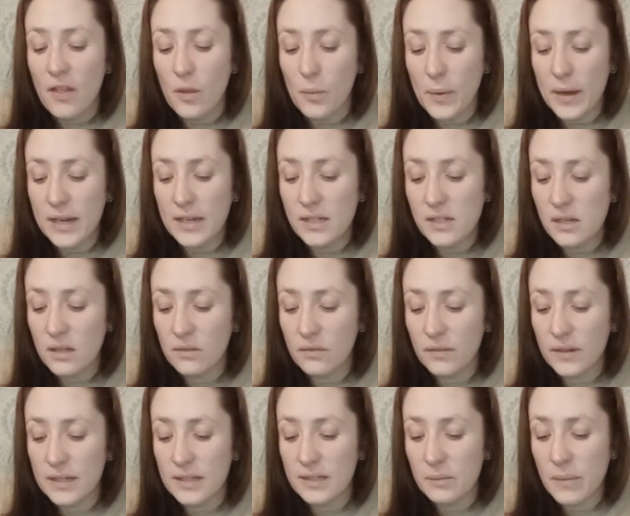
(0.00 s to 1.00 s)
the pink
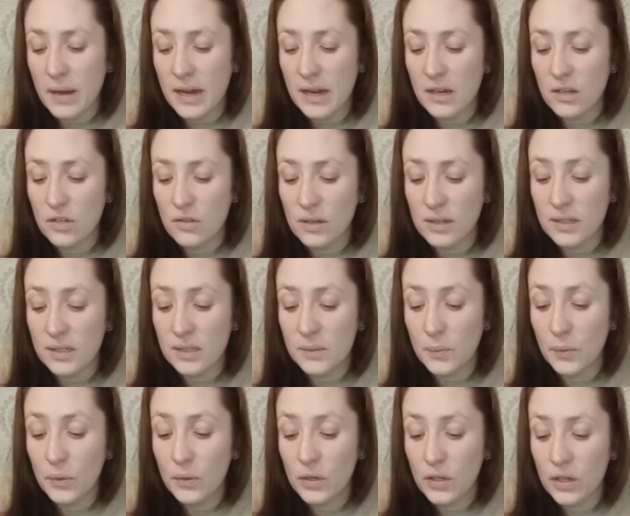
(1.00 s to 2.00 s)
dolphins may
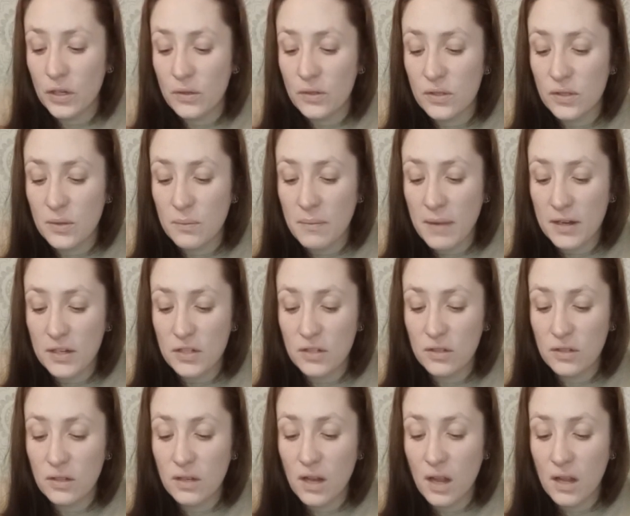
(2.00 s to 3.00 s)
transport you to the
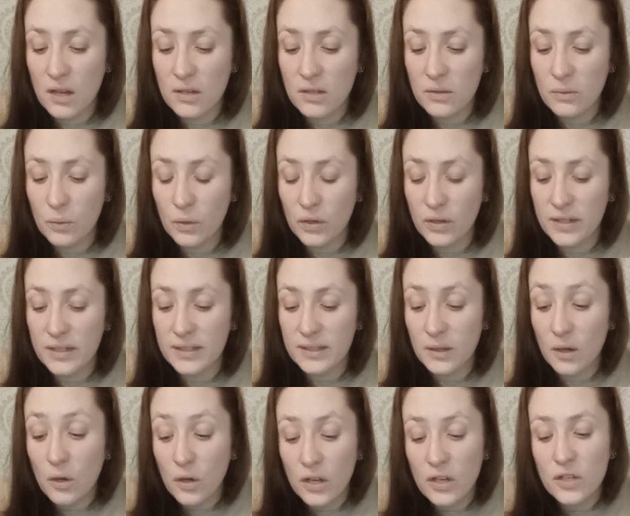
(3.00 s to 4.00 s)
magical underwater,
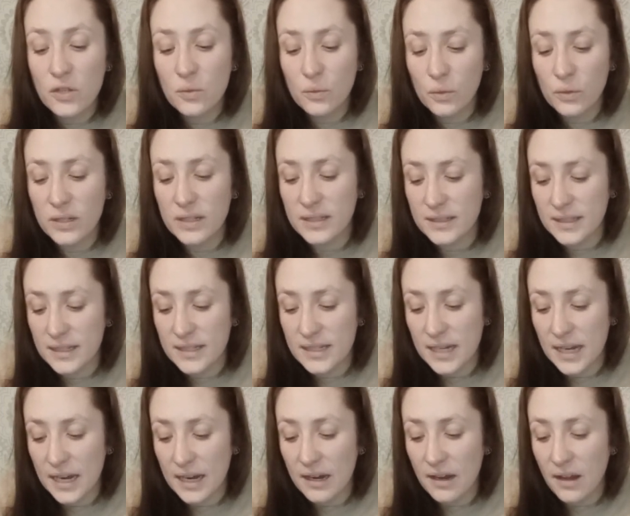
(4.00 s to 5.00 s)
underwater
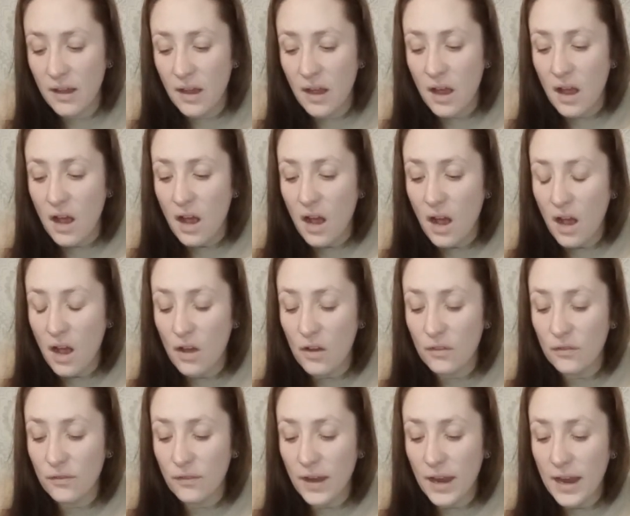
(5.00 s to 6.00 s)
city
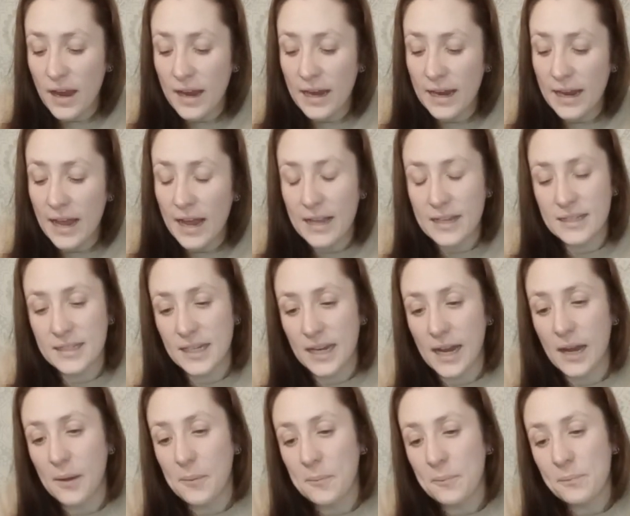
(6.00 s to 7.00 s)
of
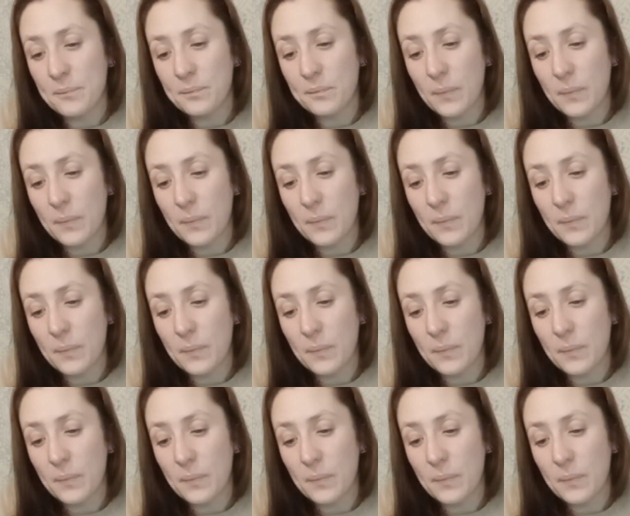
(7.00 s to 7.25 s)
Encante.